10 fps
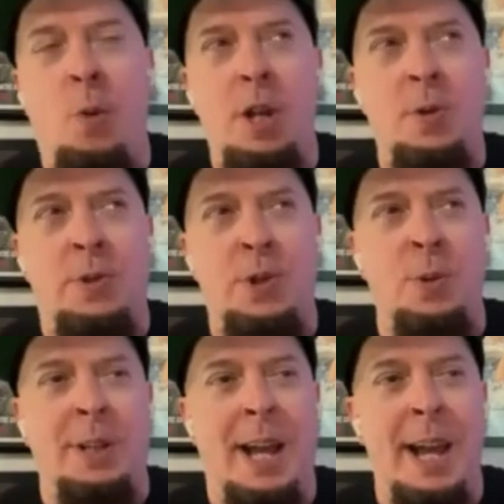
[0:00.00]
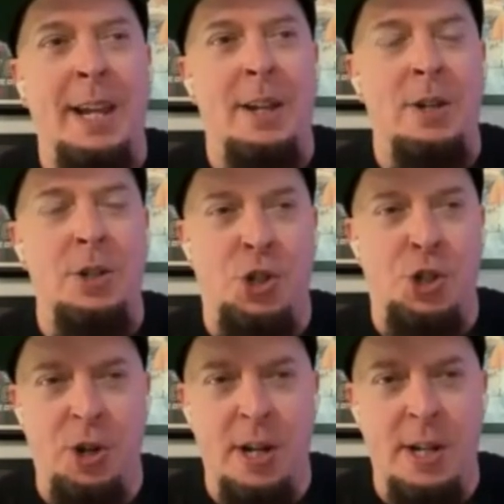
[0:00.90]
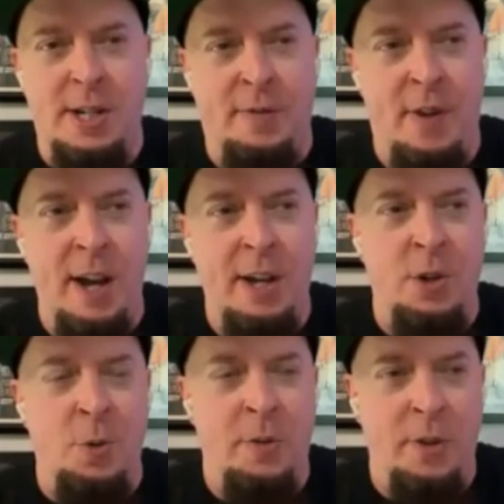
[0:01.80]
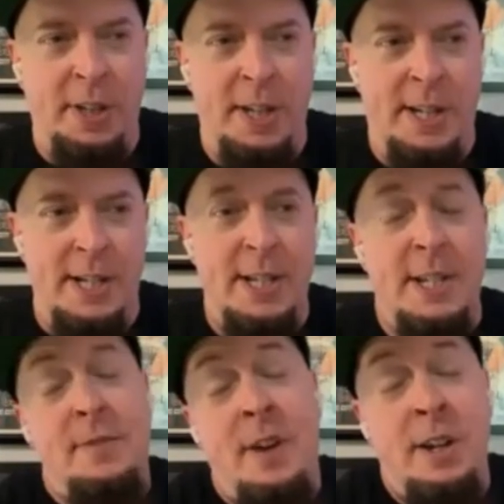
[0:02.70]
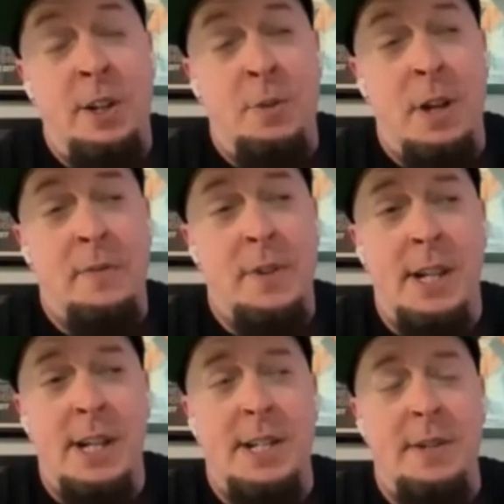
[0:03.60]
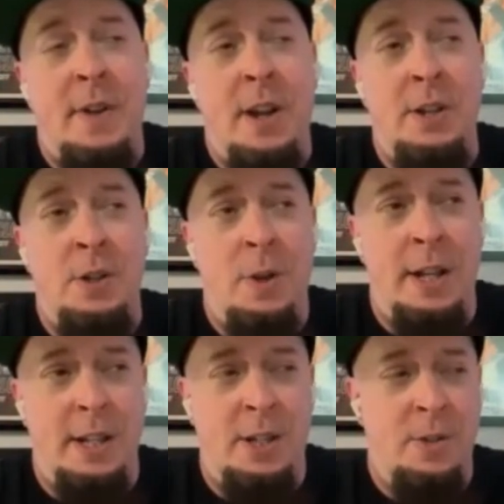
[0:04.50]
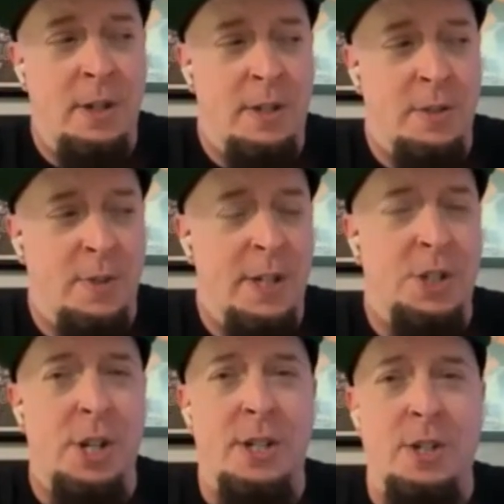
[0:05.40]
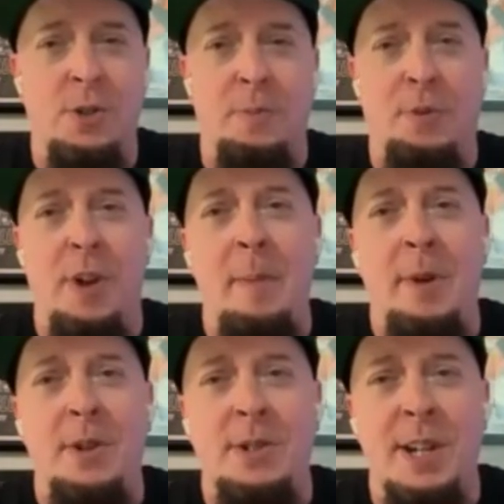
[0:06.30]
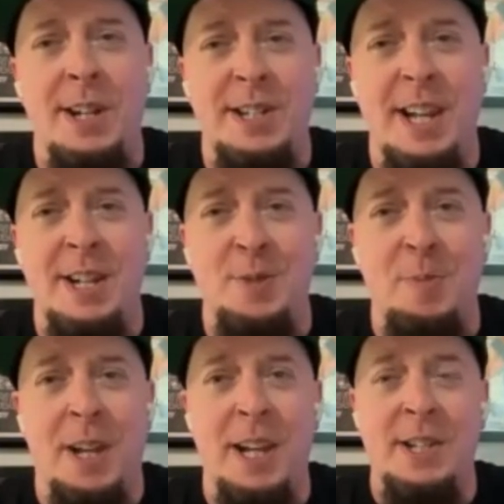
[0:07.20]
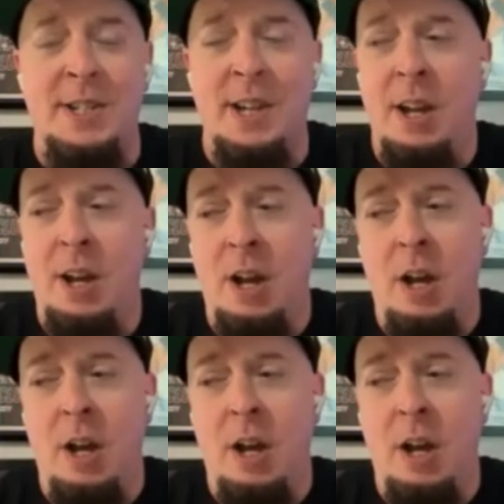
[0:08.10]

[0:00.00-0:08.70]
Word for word: what you don't like shouldn't define you, and really doesn't define you. And if it does define you, I think you need to readjust your parameters in a sense because